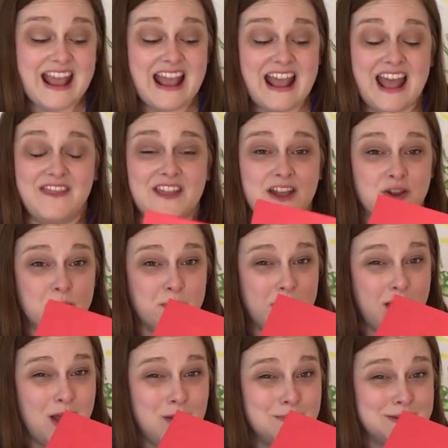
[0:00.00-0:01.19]
and that your
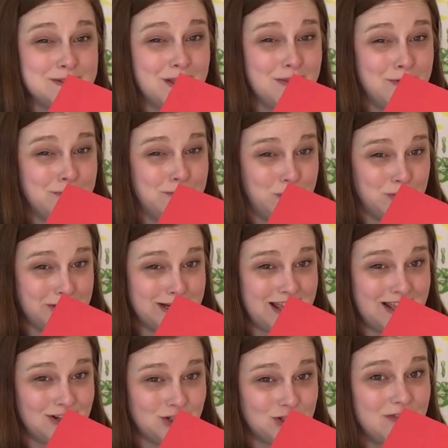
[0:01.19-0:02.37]
palm is on the folded
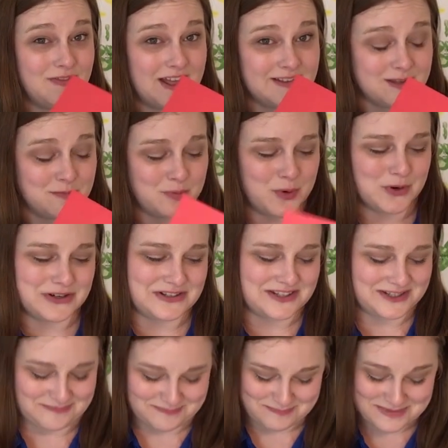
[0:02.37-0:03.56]
edge. That's important
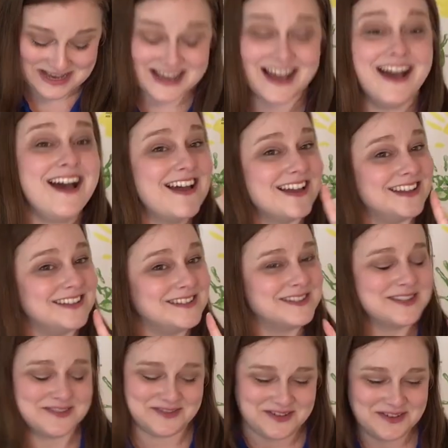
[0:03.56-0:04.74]
because
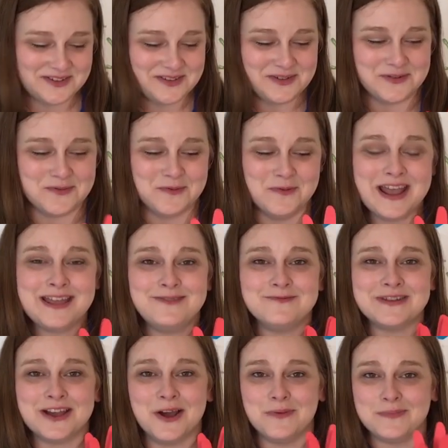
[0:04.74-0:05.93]
when we
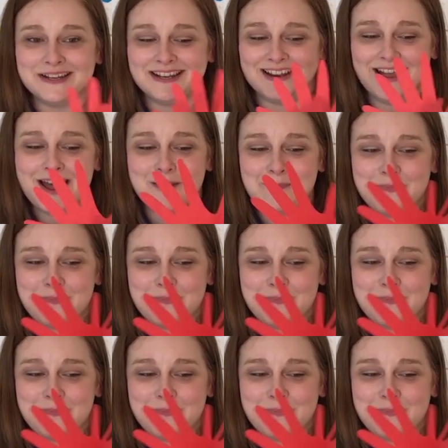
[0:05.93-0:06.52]
open it up,